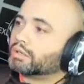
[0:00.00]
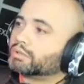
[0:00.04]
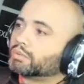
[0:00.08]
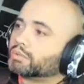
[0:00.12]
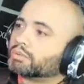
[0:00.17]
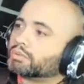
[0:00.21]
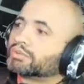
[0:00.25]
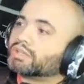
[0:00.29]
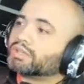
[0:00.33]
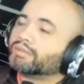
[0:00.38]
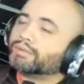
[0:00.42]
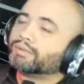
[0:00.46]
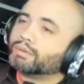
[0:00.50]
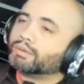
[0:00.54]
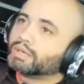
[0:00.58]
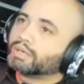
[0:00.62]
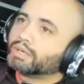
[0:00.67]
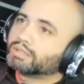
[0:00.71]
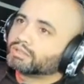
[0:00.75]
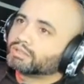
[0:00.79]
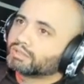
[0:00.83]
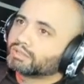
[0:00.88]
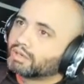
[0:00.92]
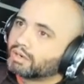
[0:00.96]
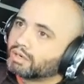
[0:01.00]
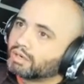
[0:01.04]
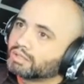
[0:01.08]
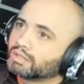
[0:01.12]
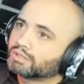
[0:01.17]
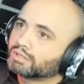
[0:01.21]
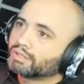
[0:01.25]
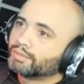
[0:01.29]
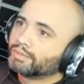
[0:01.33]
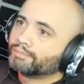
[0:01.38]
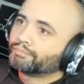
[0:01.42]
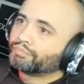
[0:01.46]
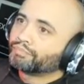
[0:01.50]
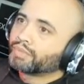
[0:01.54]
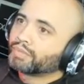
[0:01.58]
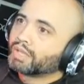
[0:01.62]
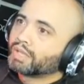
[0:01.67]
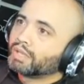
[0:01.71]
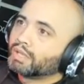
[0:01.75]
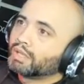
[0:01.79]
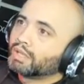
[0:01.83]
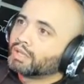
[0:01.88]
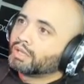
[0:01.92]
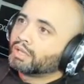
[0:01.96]
or 7 red stars,
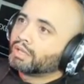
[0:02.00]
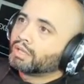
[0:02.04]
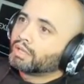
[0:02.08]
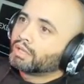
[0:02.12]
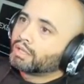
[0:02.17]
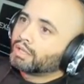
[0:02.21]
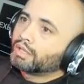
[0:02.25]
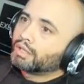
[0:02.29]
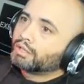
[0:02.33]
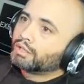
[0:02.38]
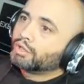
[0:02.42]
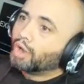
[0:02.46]
you